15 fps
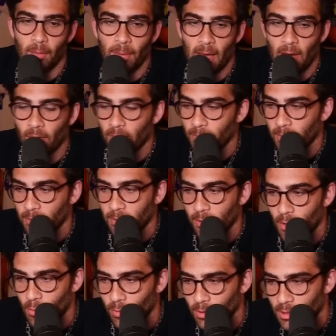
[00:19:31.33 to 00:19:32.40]
power and building
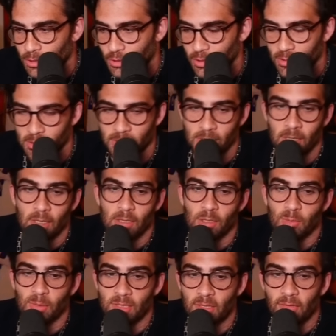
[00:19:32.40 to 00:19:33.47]
coalitions
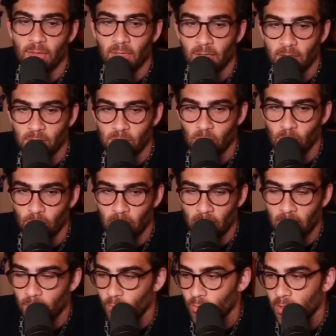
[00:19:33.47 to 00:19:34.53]
specifically so
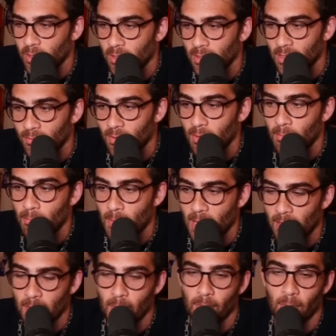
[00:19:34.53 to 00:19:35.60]
that we can even
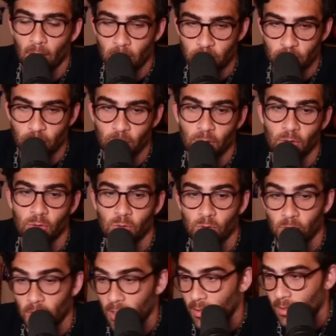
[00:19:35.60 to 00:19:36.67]
make marginal
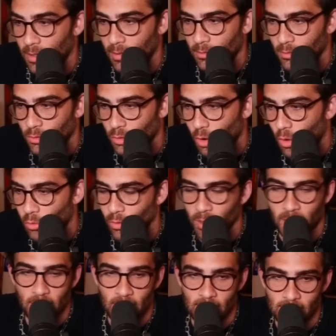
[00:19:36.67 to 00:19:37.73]
and
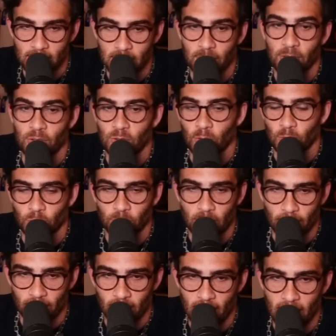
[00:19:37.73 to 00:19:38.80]
totally necessary social
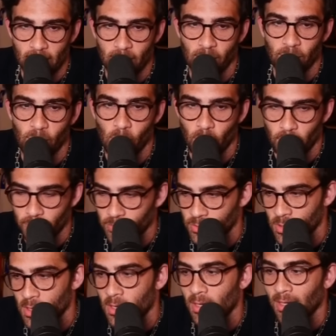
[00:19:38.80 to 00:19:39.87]
democratic
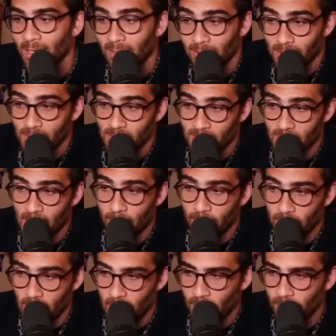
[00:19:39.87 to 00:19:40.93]
reforms. It doesn't
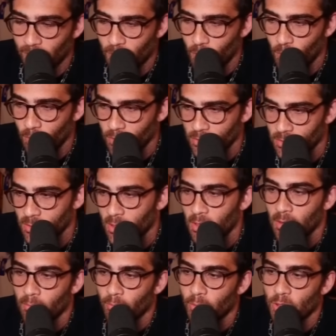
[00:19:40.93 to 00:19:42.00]
stop there, of course,
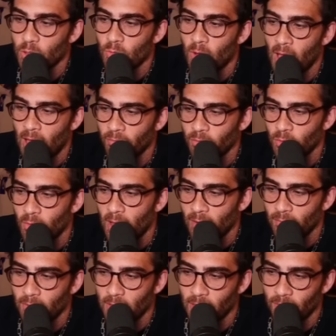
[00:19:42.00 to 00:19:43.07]
but you have to
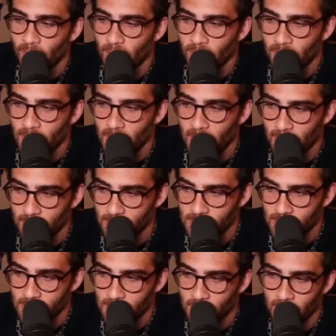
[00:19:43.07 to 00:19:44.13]
advocate for
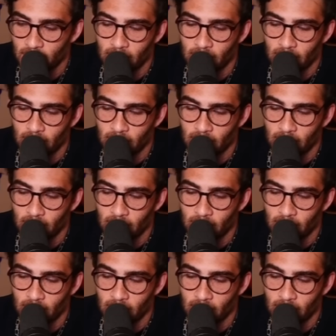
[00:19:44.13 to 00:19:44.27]
things